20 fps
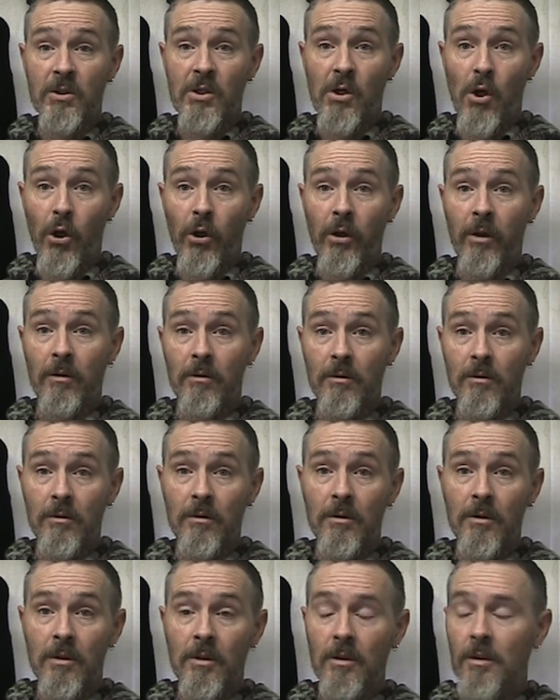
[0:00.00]
on.
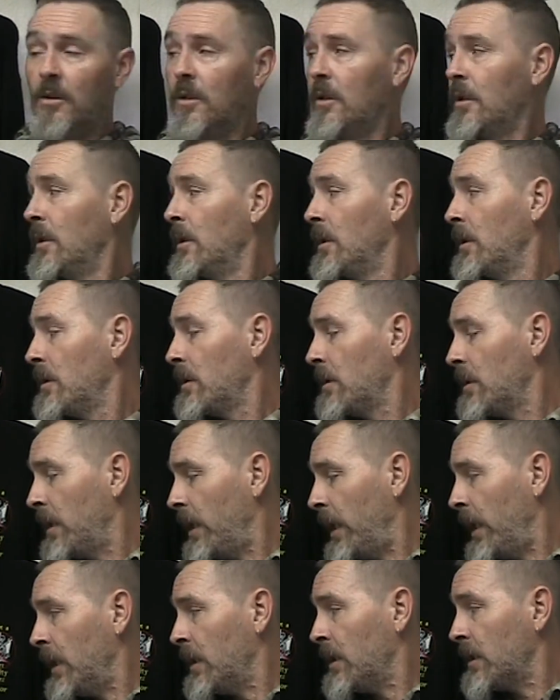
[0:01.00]

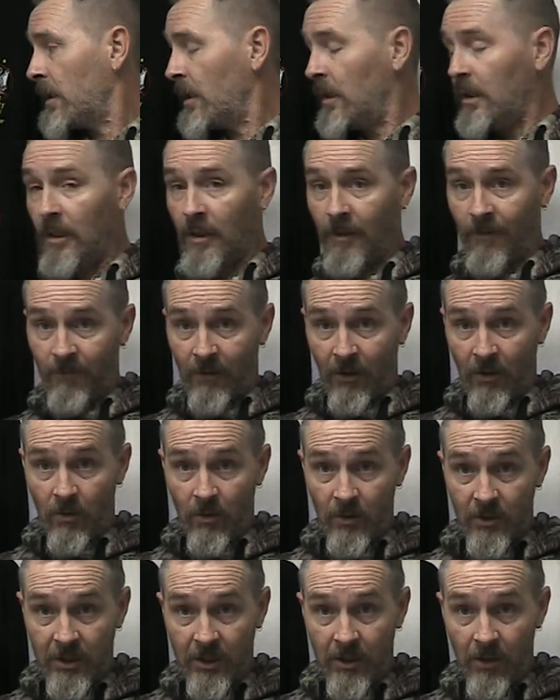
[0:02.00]
And if the
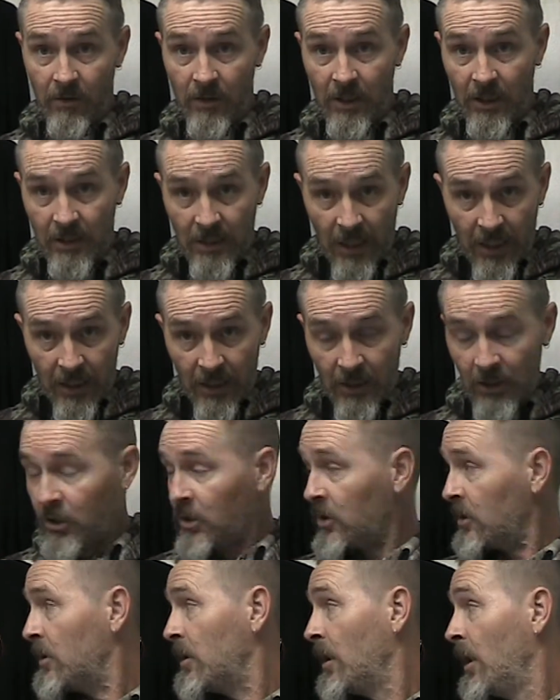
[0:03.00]
court security take
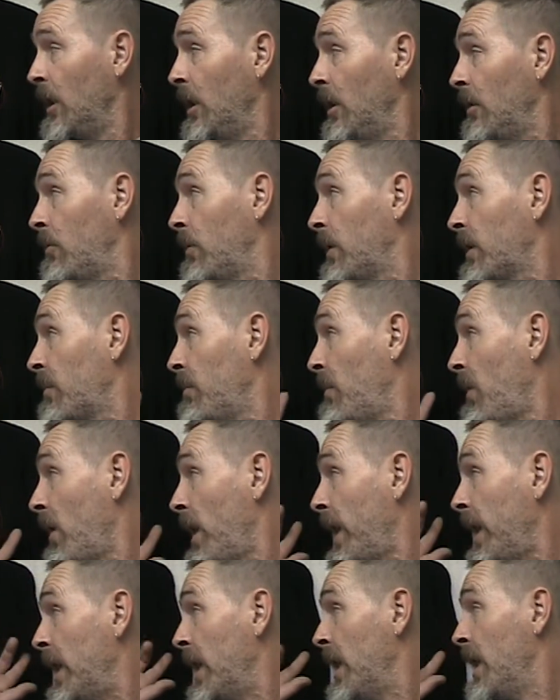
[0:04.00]
issue with
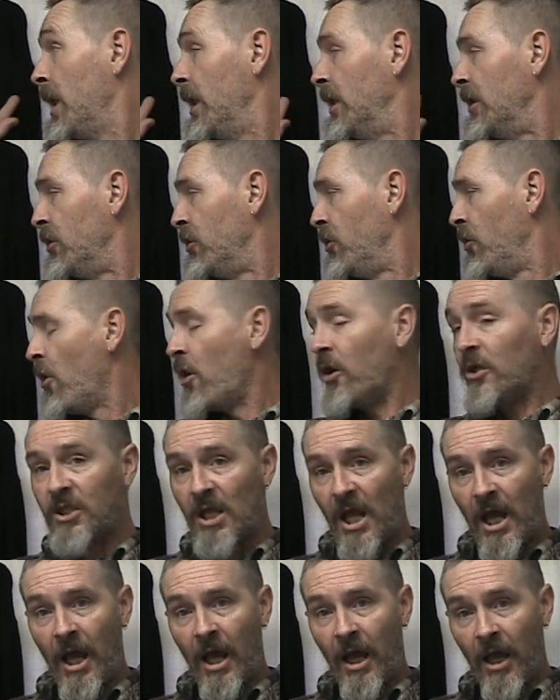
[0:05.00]
my not
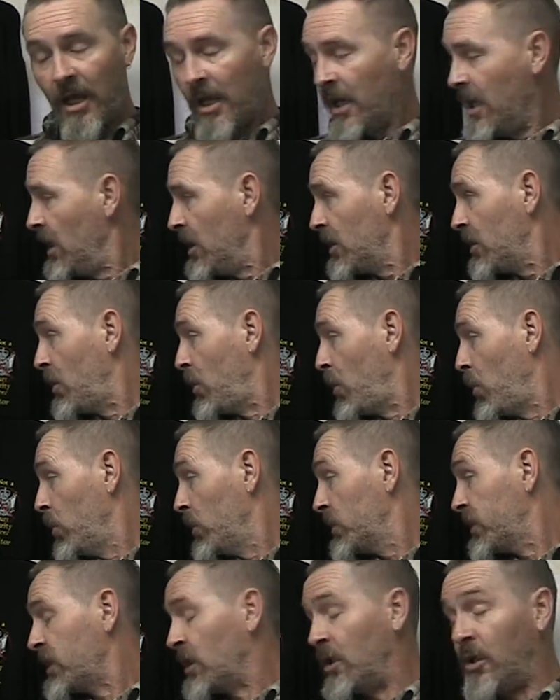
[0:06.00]
a
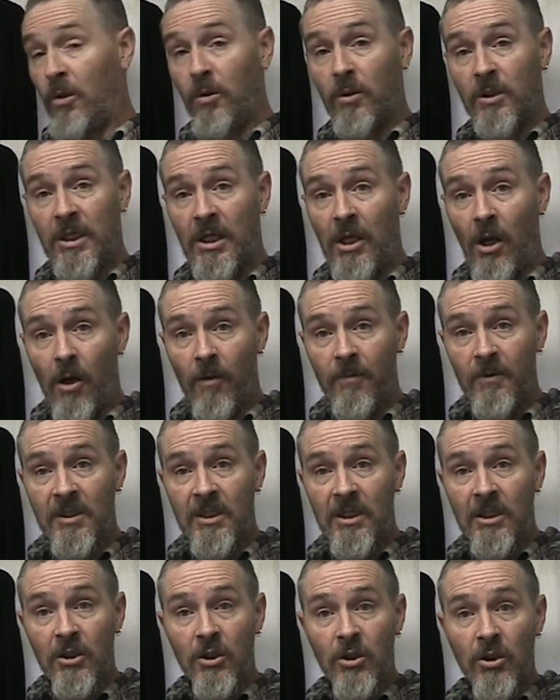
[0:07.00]
court security
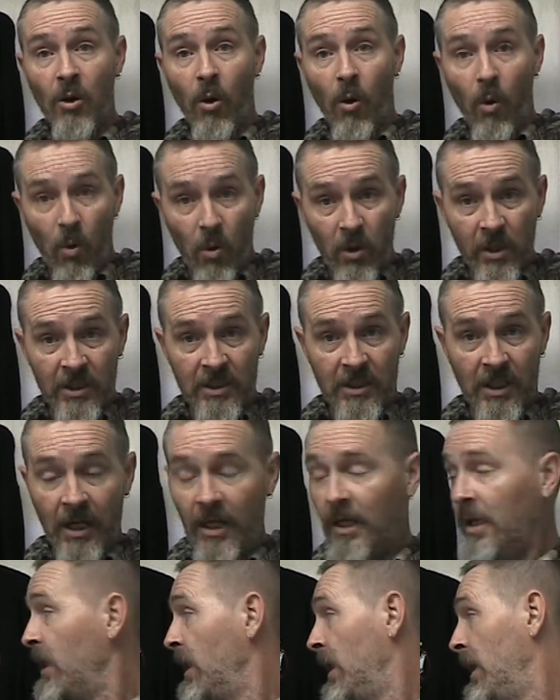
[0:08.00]
officer auditor
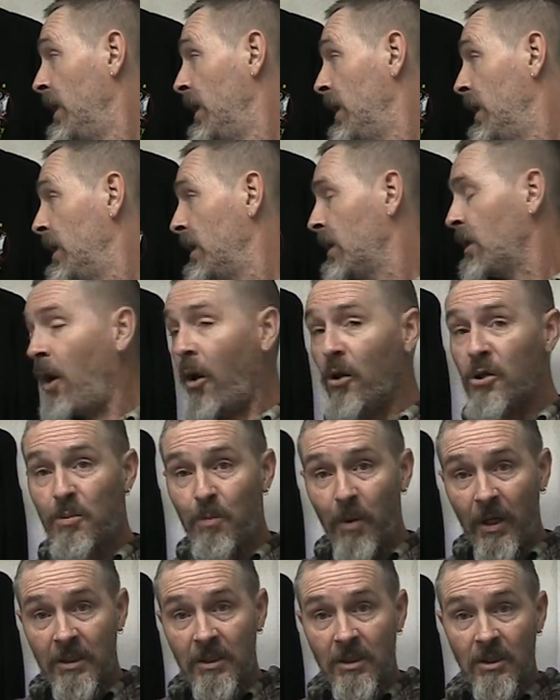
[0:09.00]

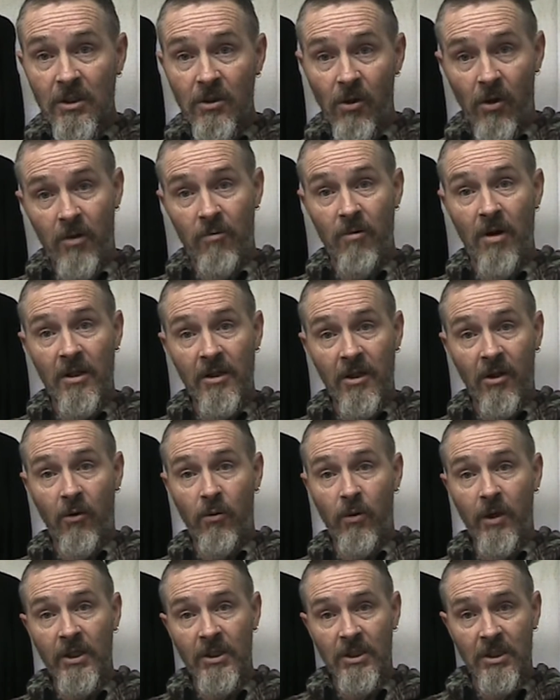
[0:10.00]
Ghostbuster sign round the
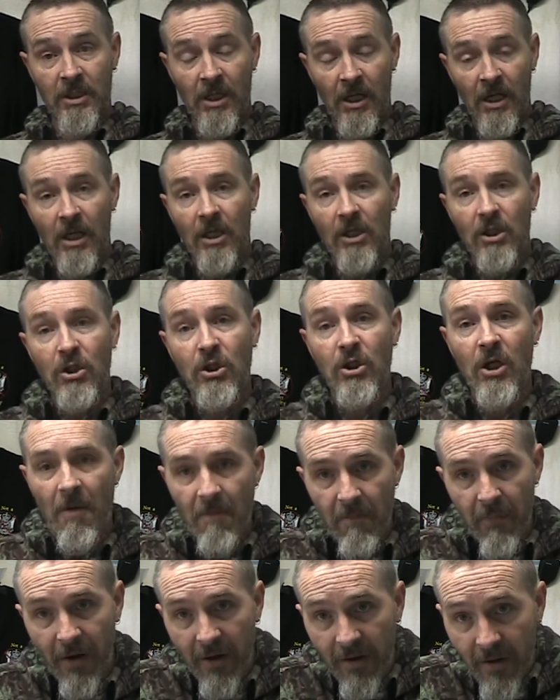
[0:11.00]
crest
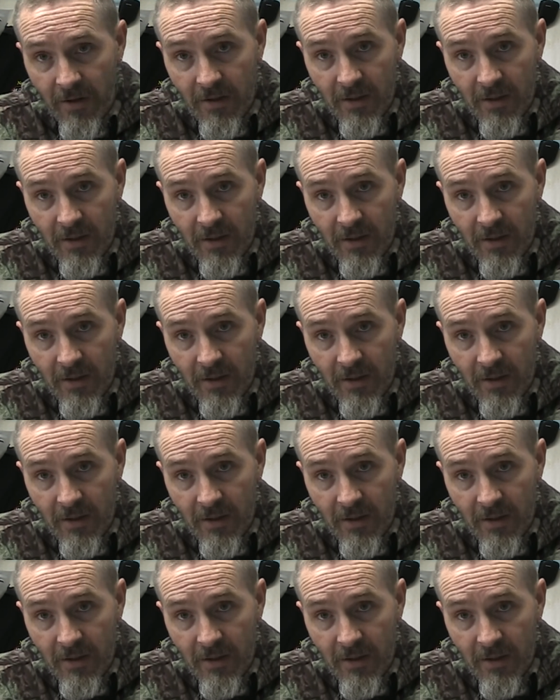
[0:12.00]
jumper,